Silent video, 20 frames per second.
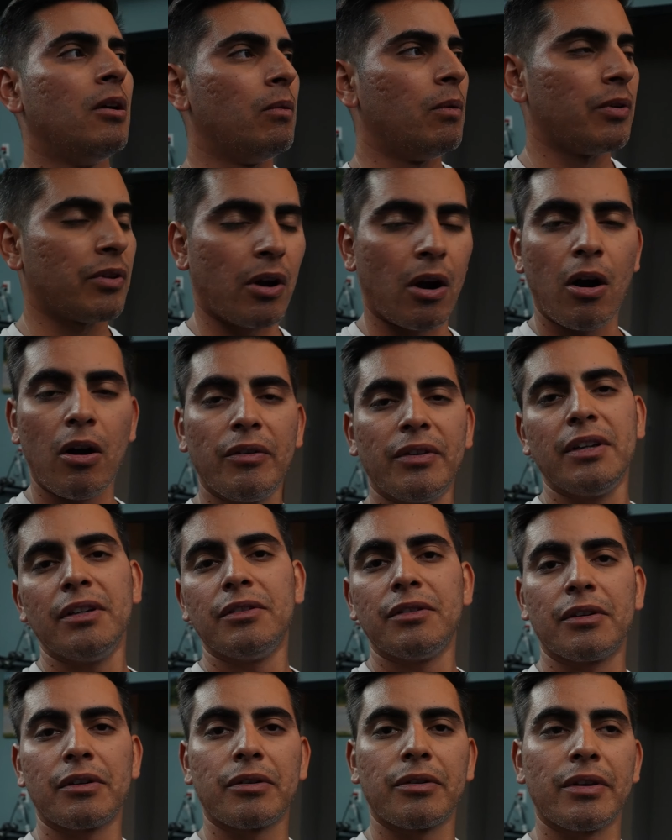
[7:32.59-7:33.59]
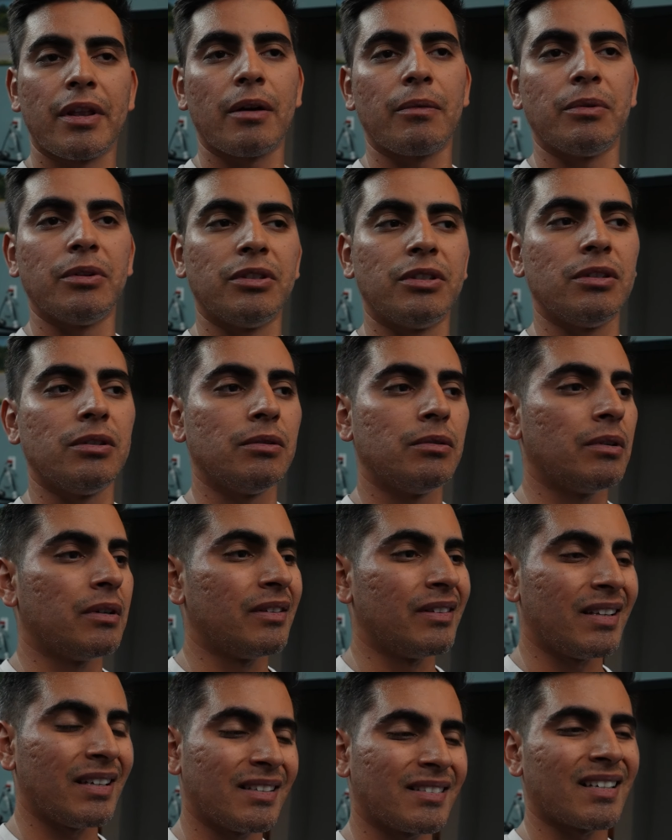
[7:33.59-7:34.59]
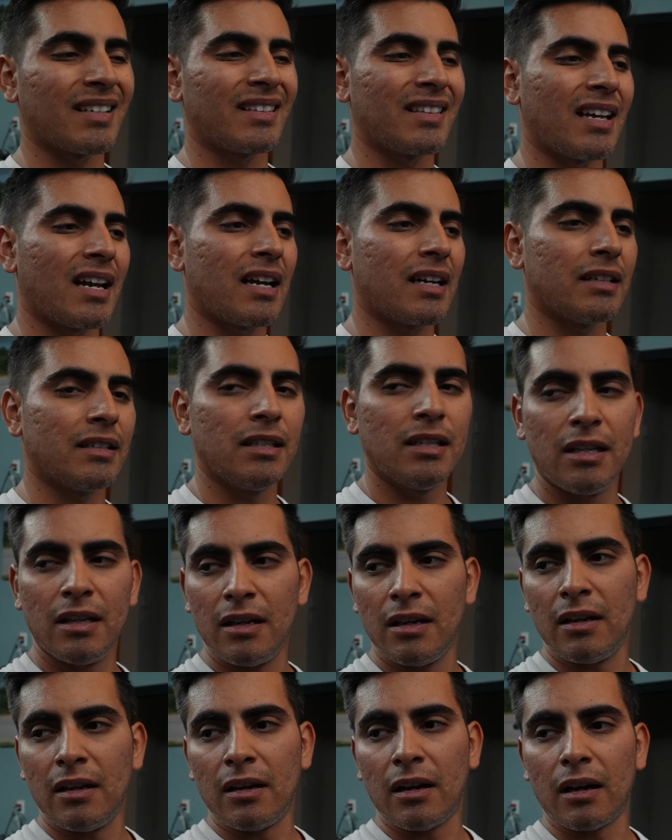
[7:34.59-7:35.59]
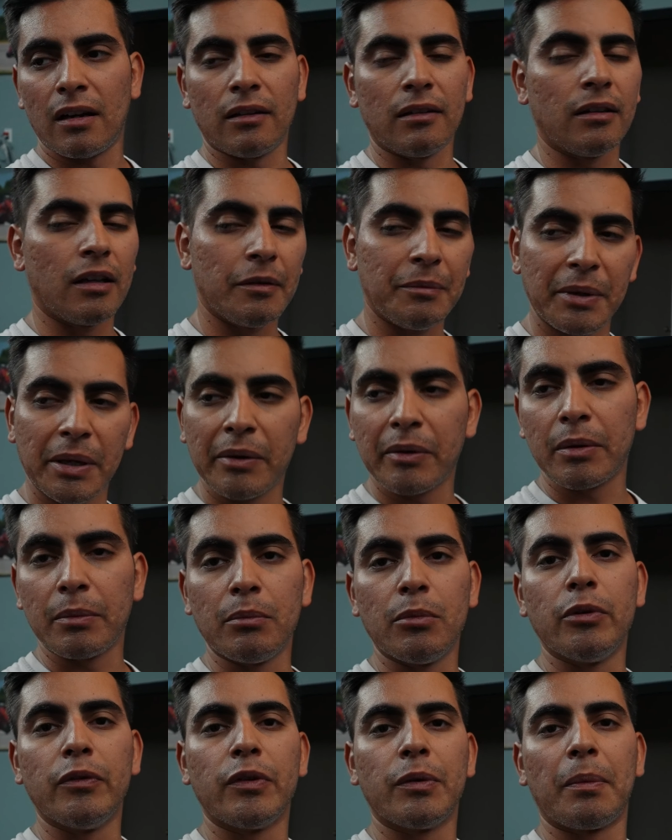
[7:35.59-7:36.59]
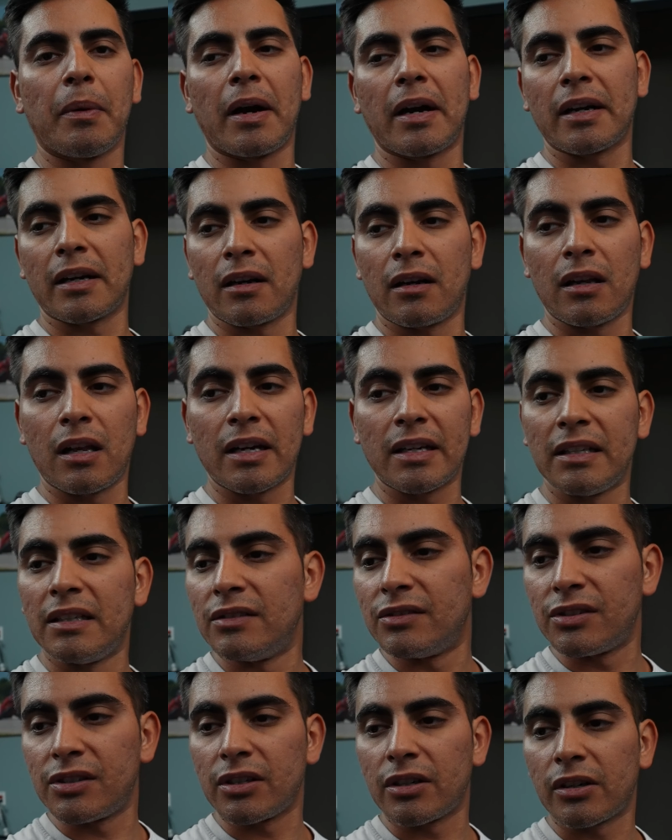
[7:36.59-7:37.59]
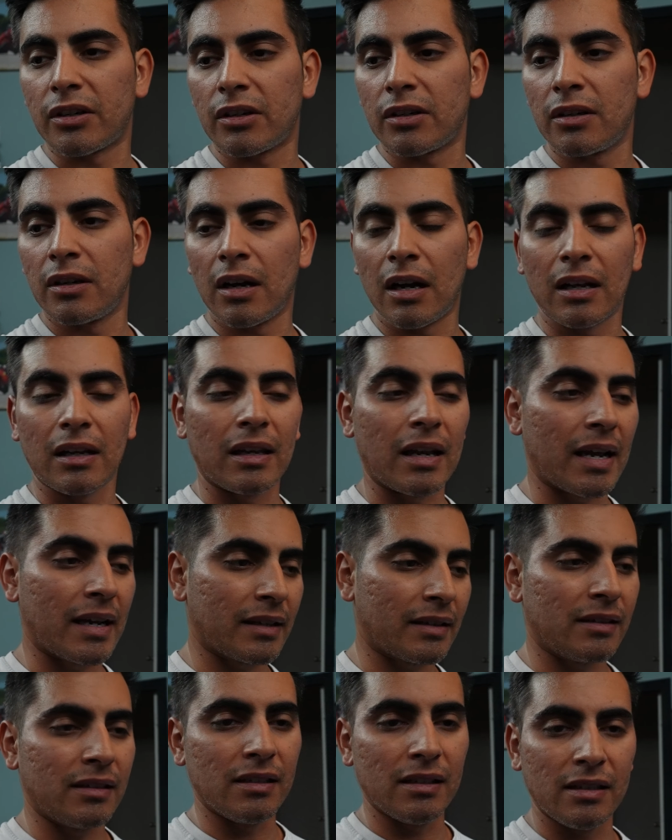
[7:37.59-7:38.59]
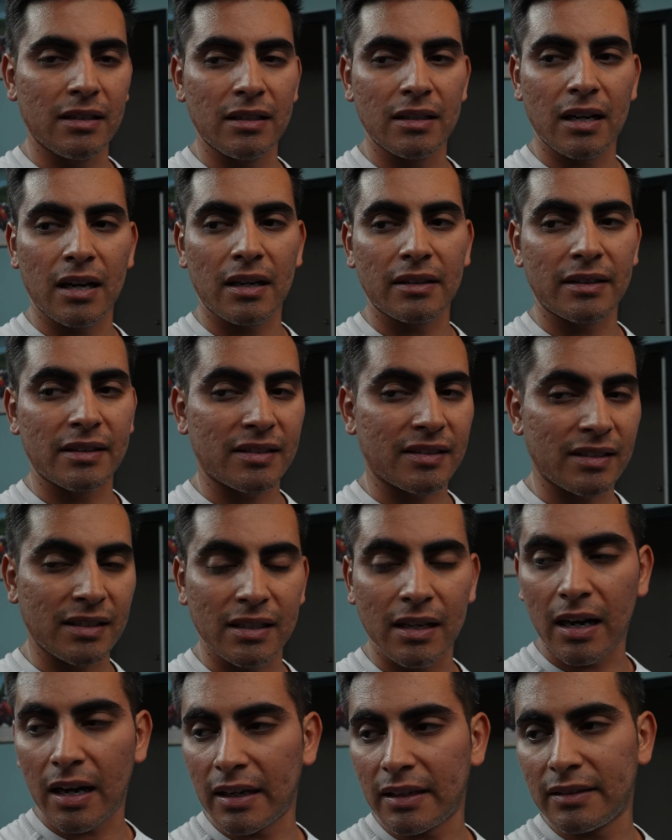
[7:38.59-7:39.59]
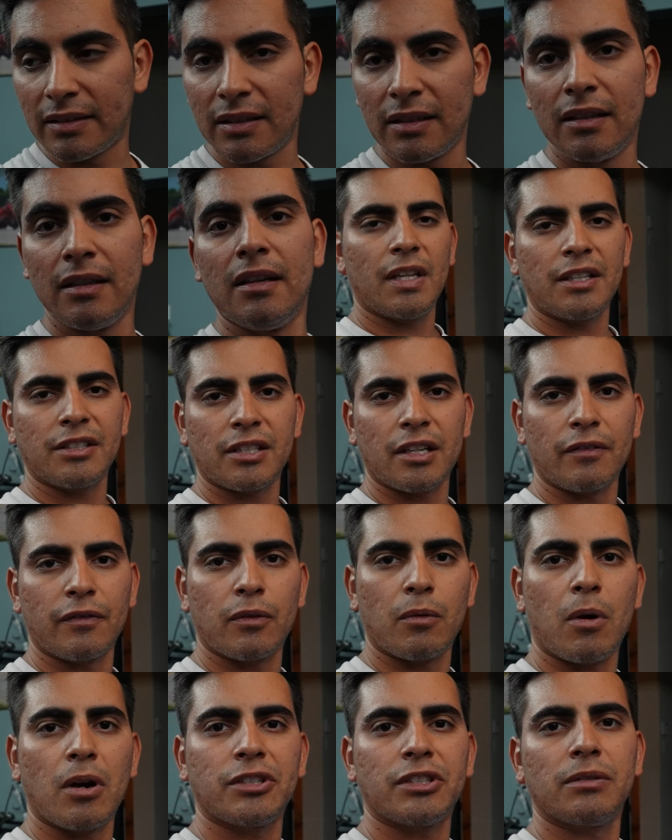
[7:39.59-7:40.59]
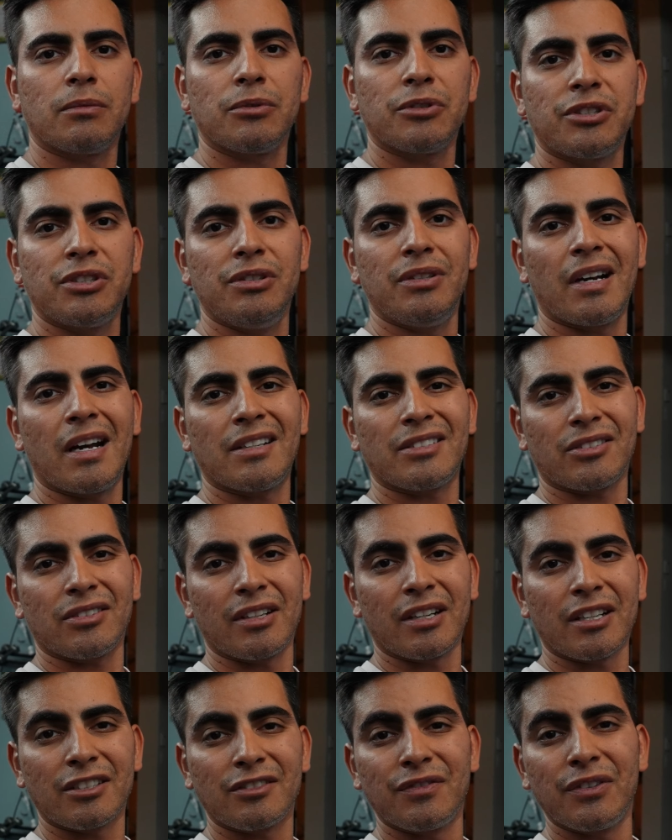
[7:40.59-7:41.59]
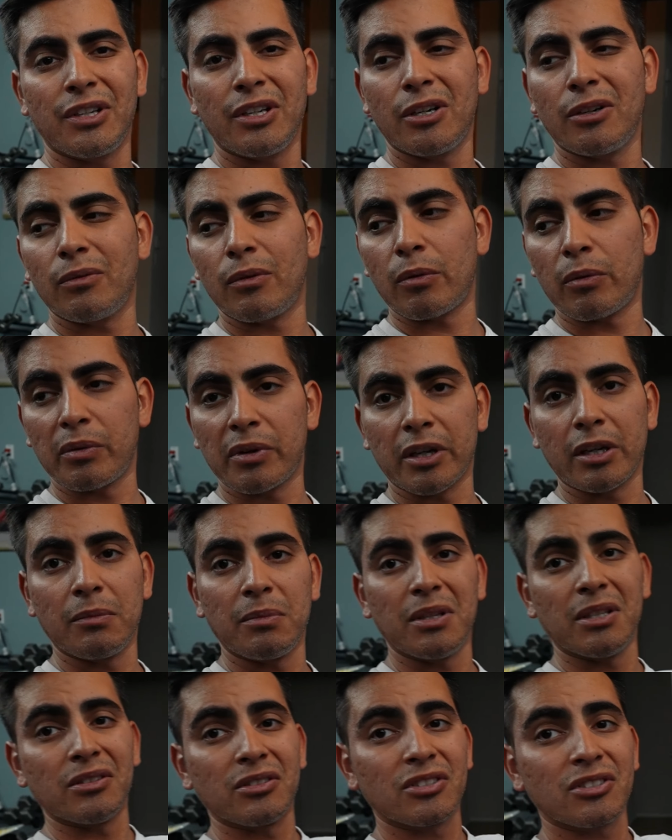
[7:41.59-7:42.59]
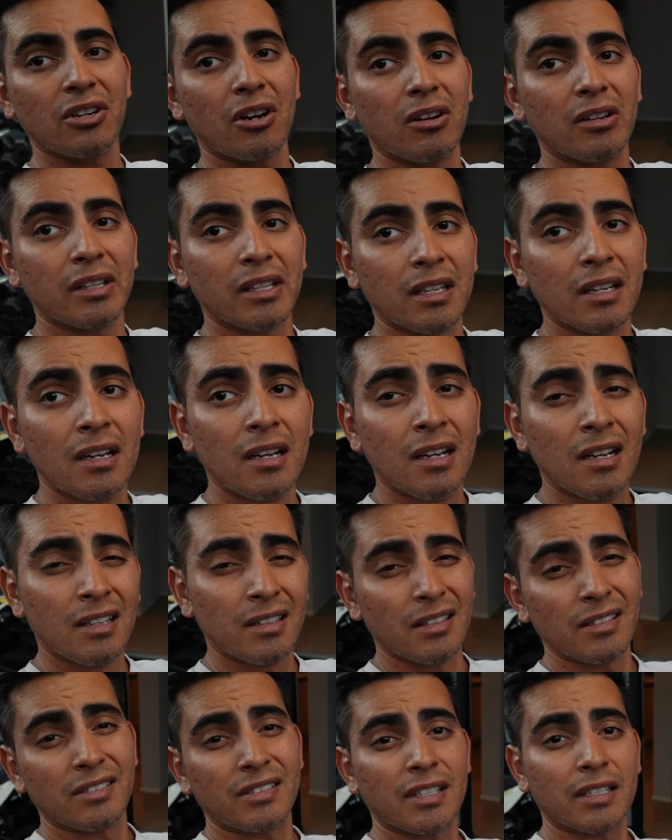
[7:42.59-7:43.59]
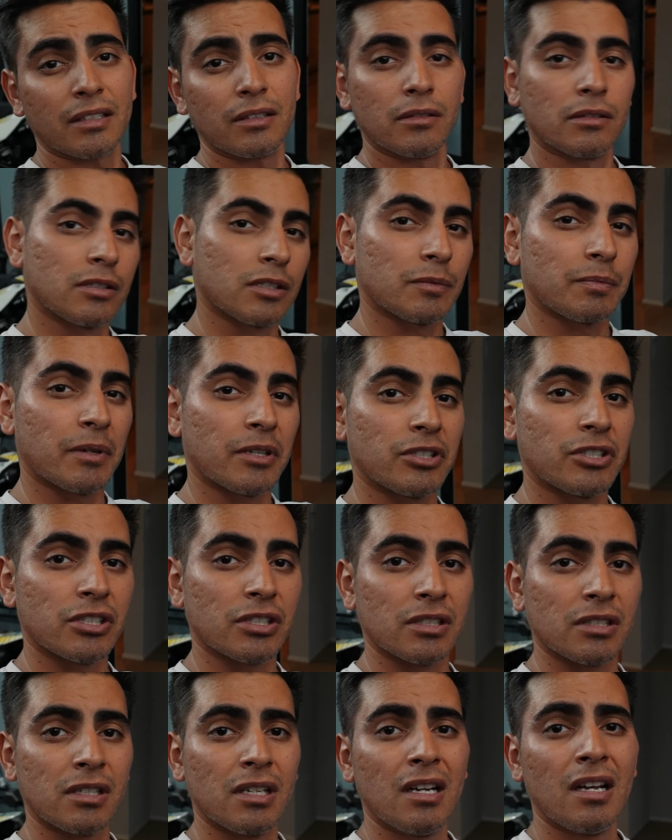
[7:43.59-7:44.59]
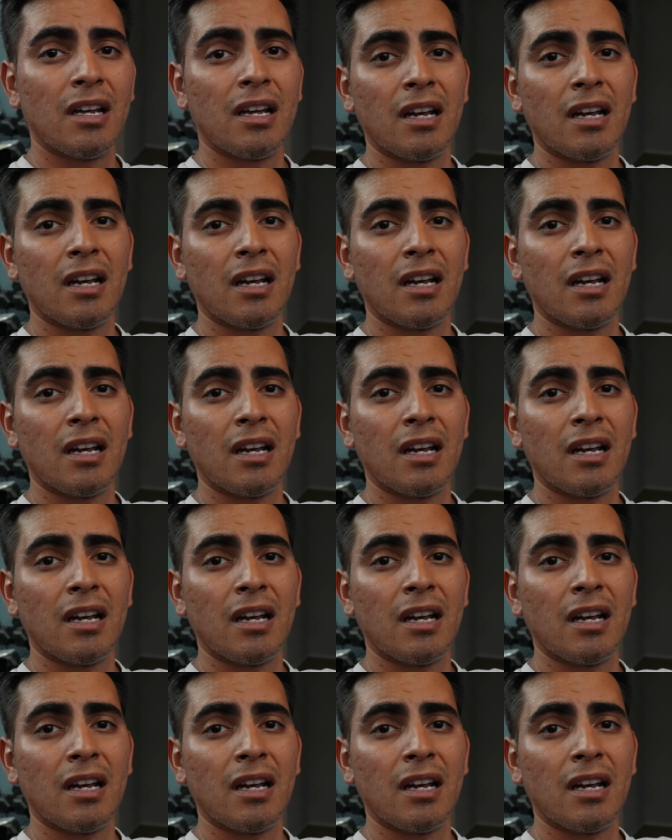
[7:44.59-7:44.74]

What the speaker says: With all the enduro that we do and things like that, I love being able to move the bike a lot easier. I like the seat height. Thanks again for watching. We'll see you guys on the next video where we're gonna be installing the Signy suspension.